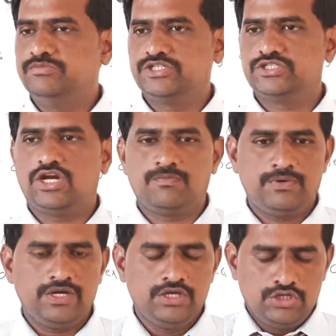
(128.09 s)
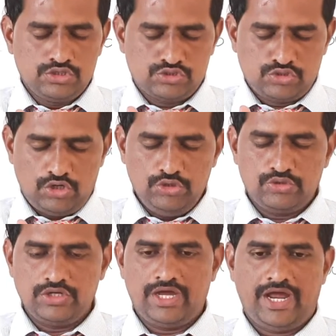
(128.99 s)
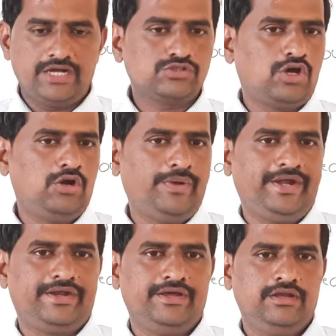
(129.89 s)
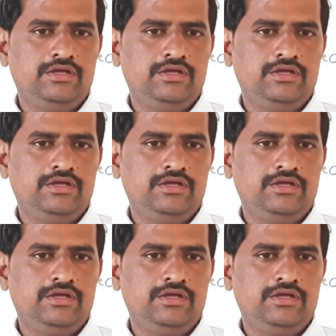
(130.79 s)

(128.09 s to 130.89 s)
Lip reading: mixture of a solute and solvent.